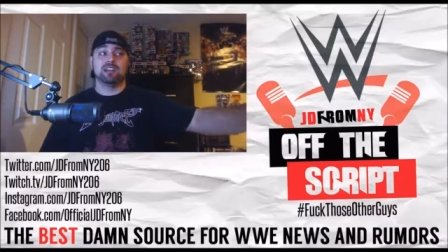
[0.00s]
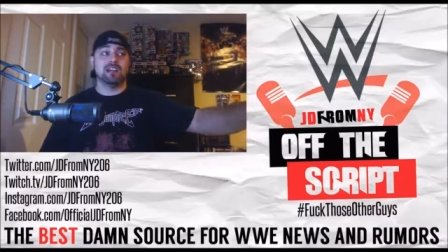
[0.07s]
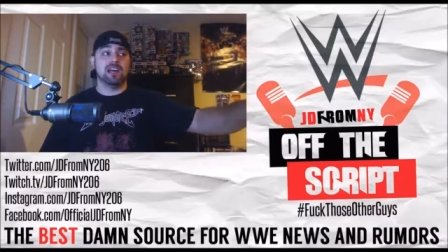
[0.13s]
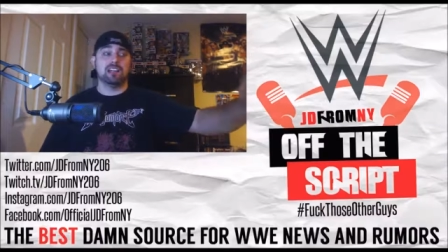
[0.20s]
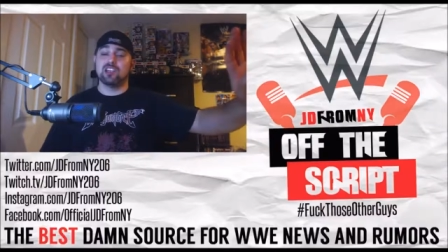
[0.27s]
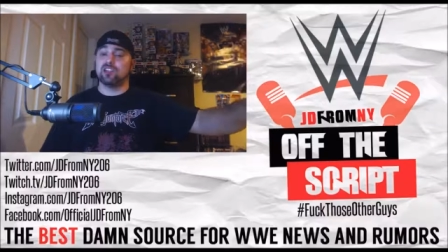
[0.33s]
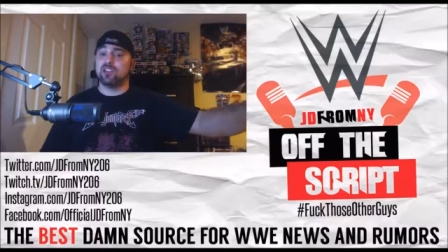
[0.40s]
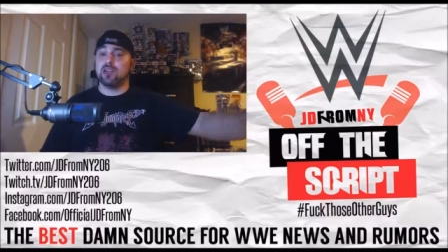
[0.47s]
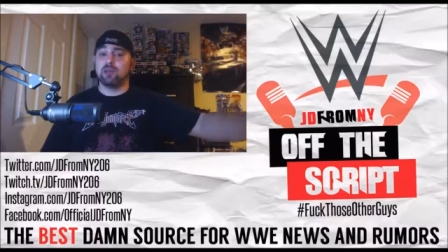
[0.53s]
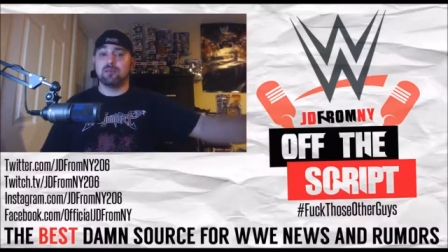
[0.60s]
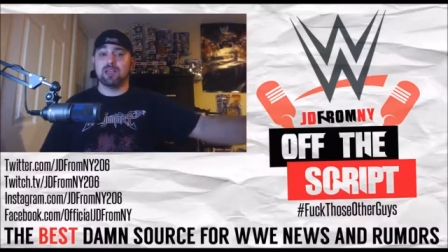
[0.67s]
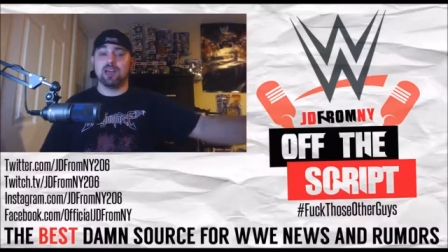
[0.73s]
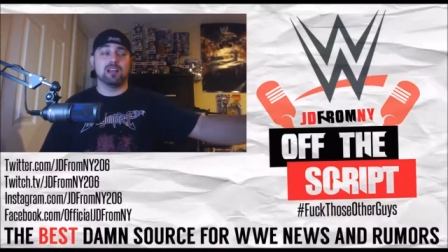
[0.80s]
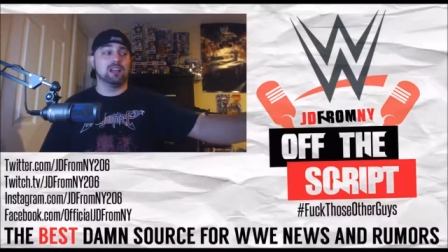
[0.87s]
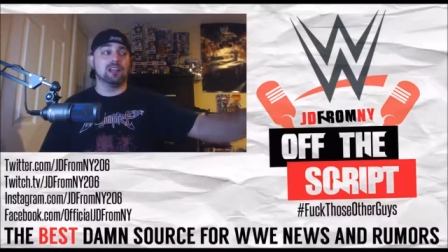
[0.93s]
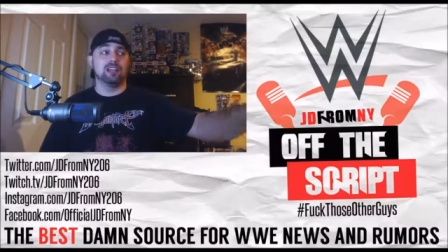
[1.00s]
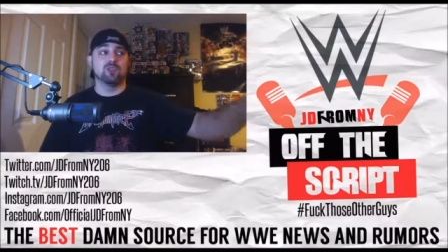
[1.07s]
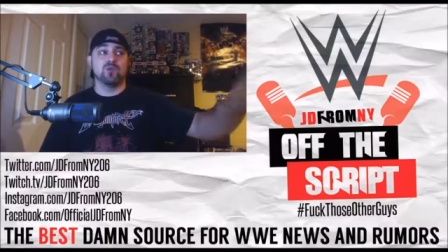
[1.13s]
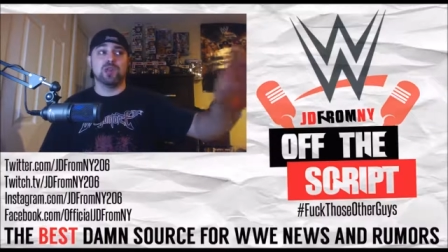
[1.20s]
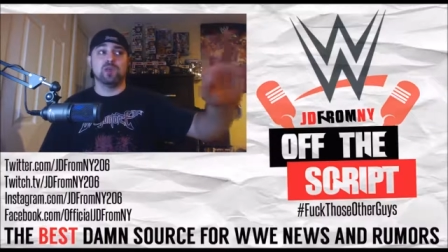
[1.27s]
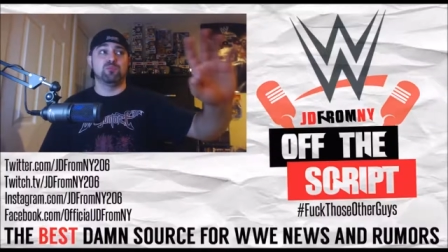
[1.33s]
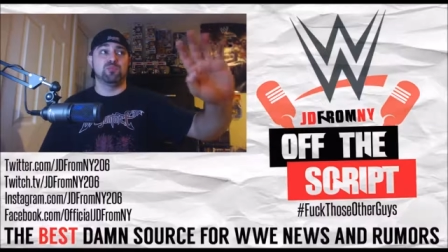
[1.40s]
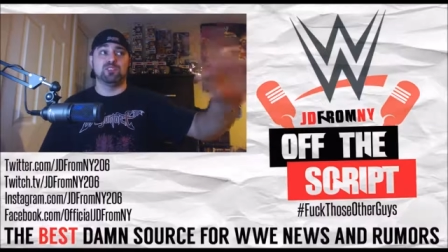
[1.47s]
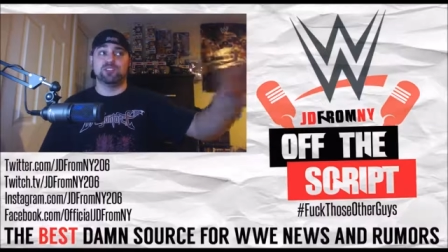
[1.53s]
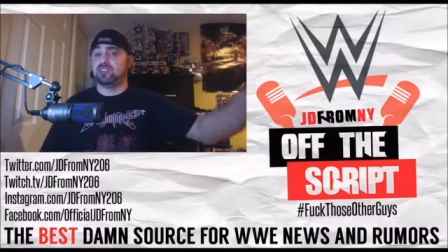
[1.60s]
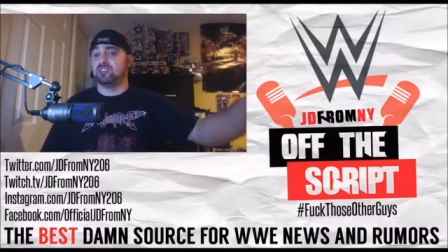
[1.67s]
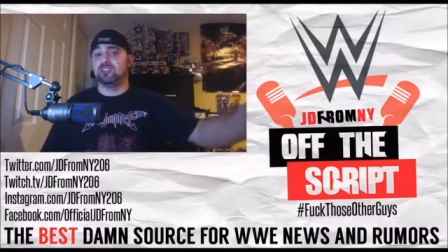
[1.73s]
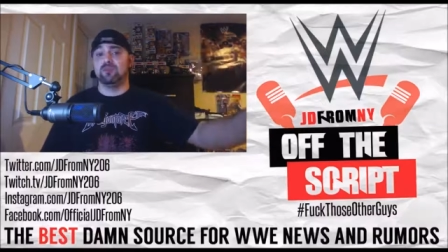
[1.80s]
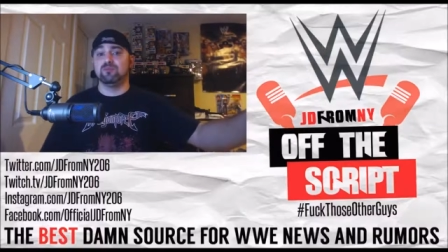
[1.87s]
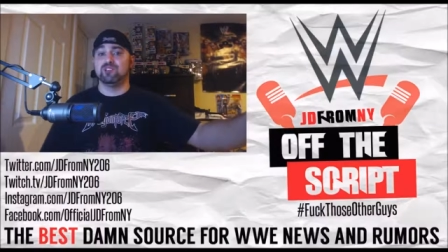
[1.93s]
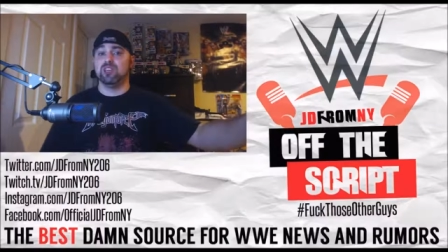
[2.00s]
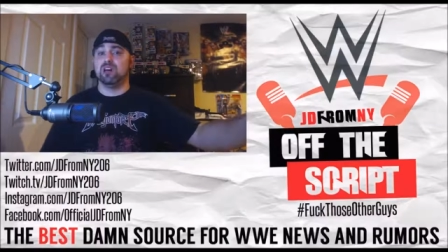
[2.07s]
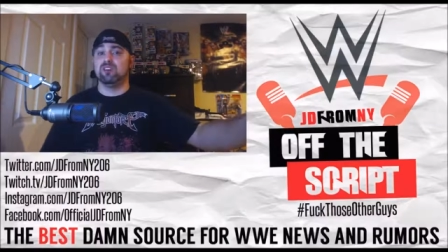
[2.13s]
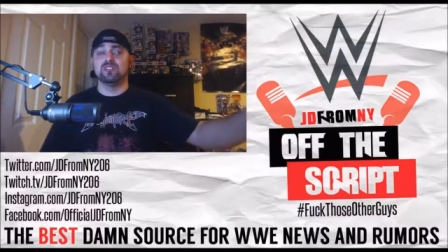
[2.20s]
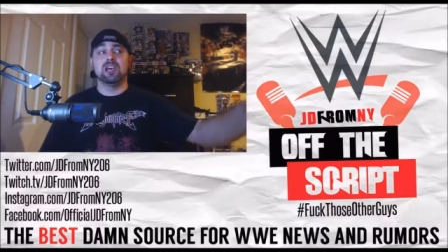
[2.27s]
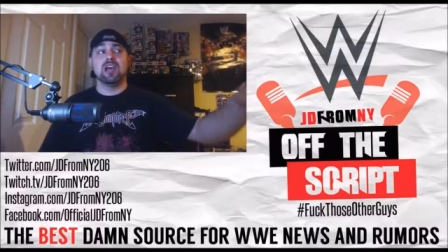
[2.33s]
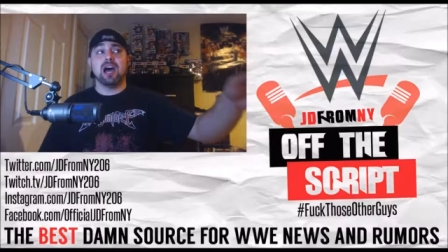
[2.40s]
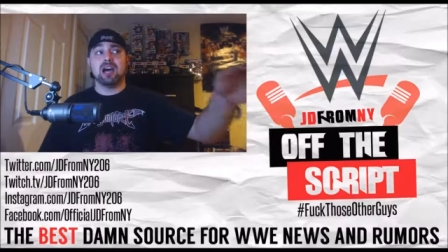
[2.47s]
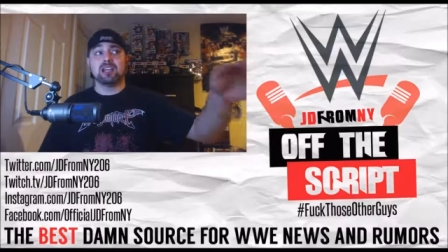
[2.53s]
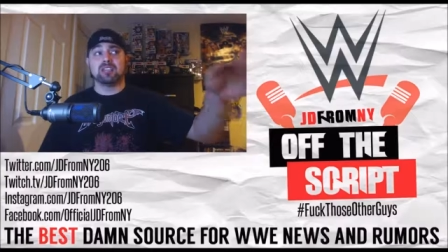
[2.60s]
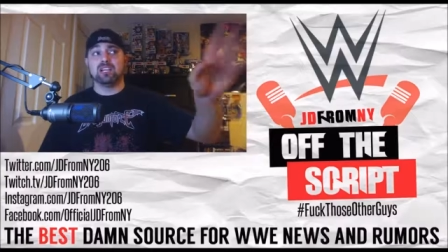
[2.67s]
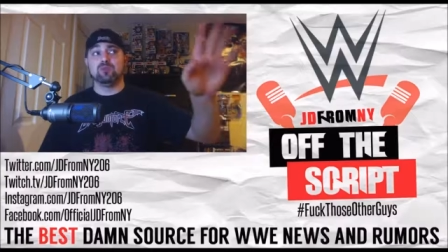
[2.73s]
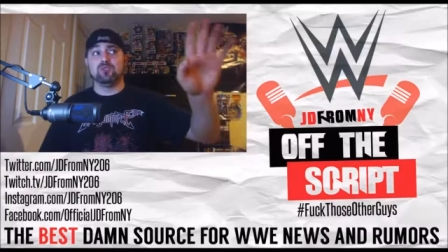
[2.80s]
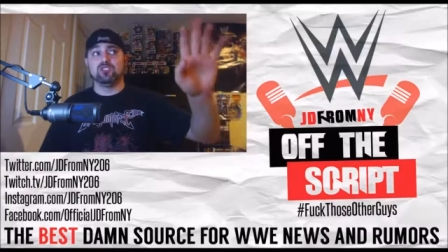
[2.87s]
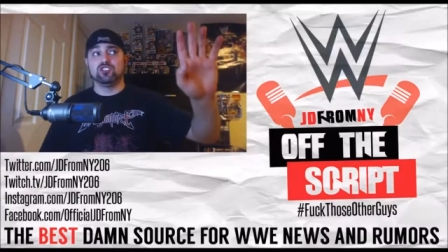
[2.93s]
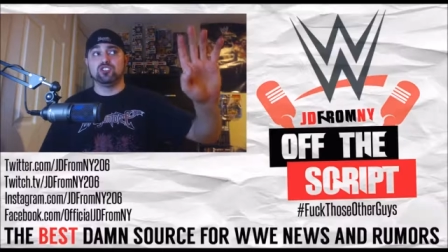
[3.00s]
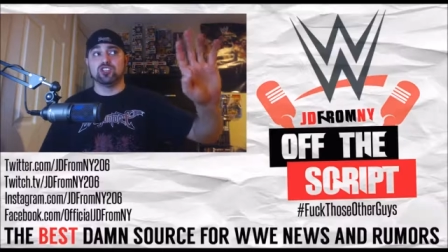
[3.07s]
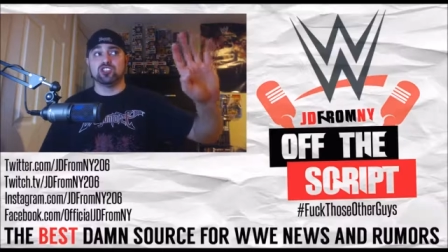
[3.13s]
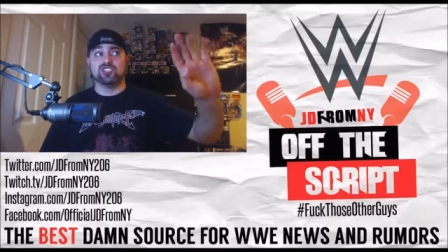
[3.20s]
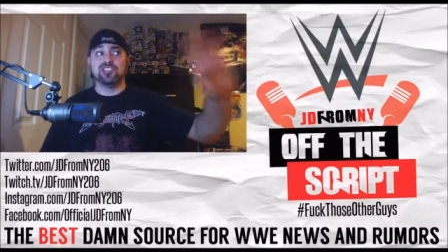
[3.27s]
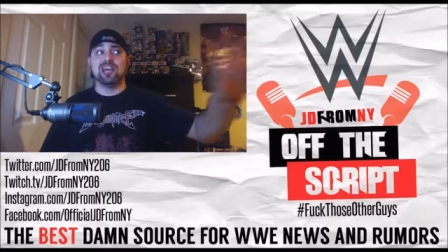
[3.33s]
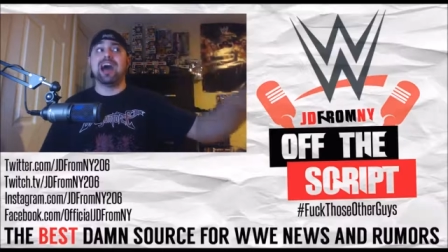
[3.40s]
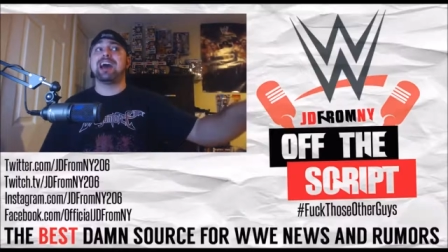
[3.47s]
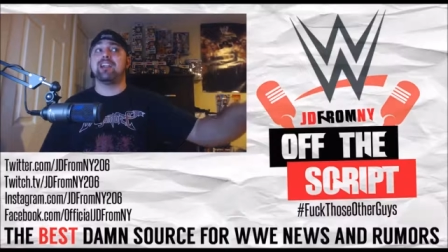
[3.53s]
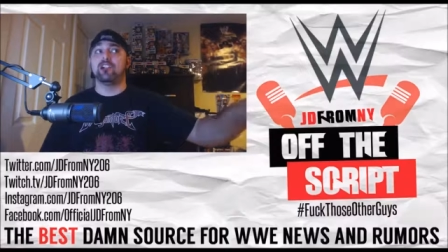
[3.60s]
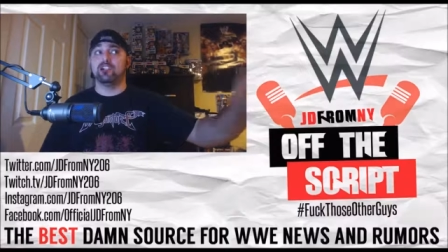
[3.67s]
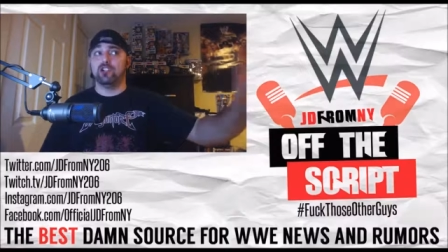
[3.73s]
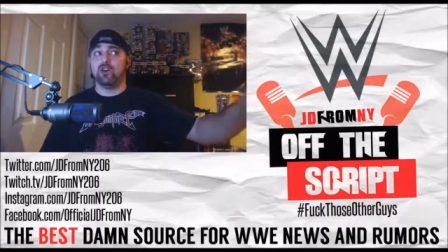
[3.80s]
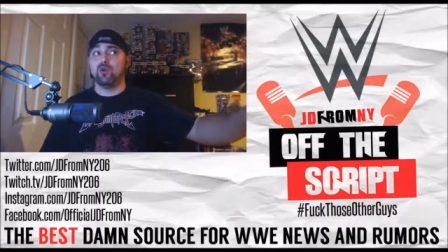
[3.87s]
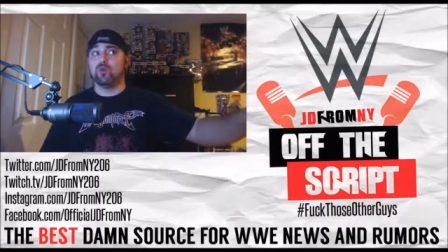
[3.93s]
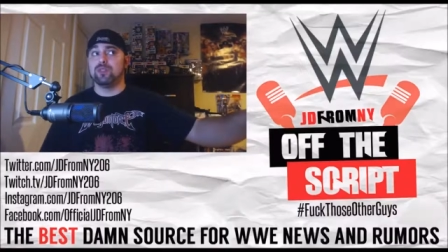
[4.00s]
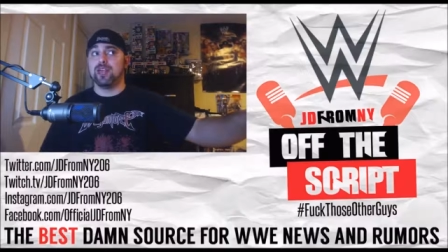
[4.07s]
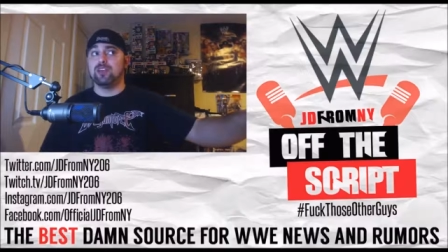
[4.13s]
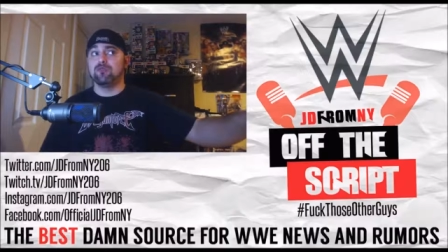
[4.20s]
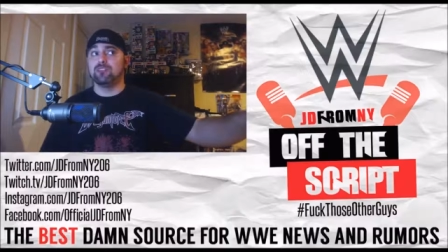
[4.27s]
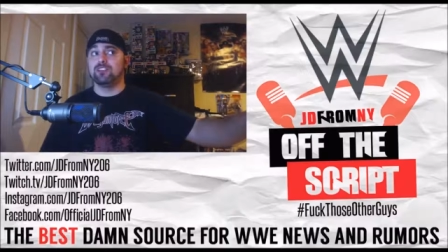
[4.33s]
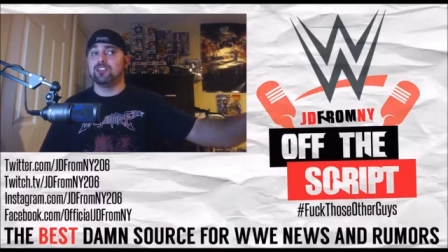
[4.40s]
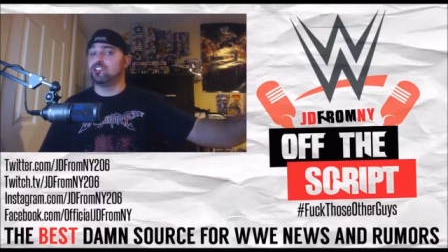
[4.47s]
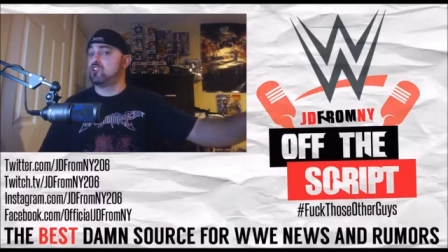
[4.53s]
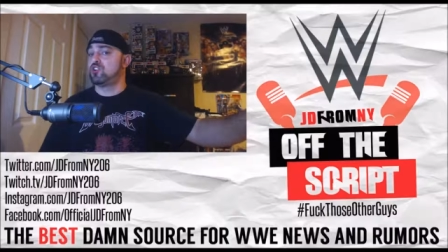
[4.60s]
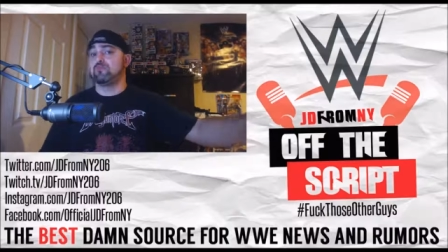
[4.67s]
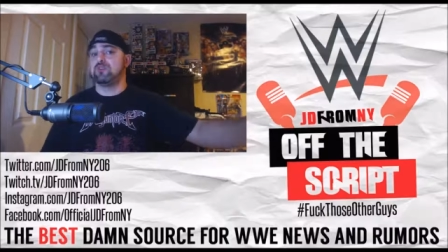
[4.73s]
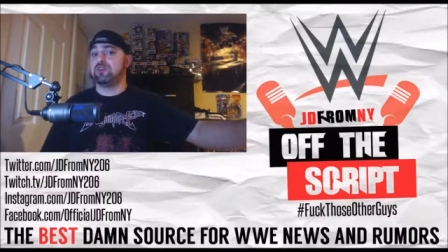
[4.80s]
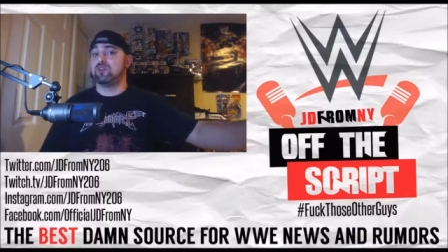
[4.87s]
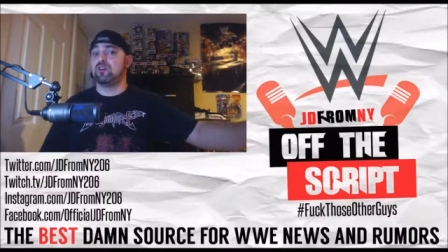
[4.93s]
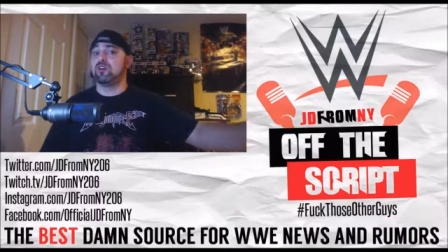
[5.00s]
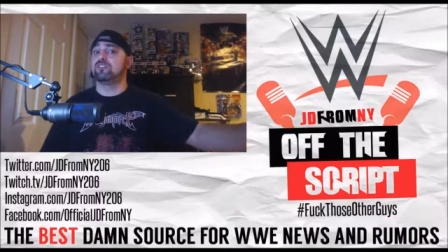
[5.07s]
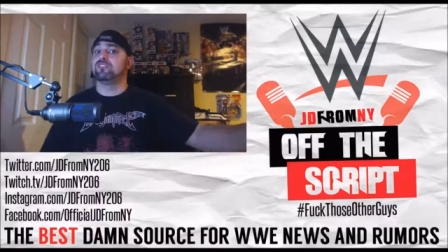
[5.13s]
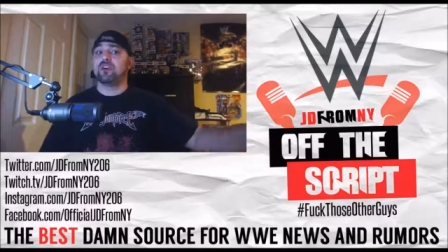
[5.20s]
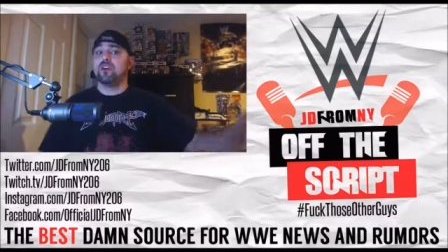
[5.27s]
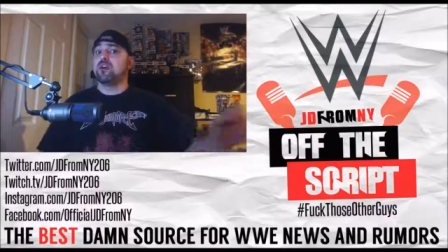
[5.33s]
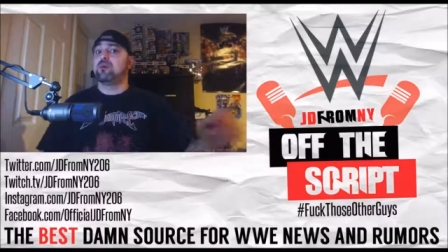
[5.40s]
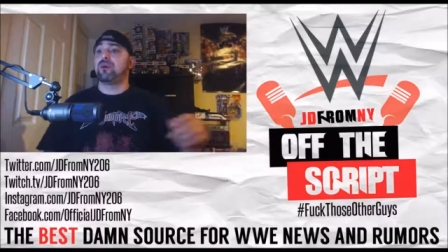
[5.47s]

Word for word: I didn't like their gimmick. I don't like the way they presented themselves. I think it was just that alone that really turned me off.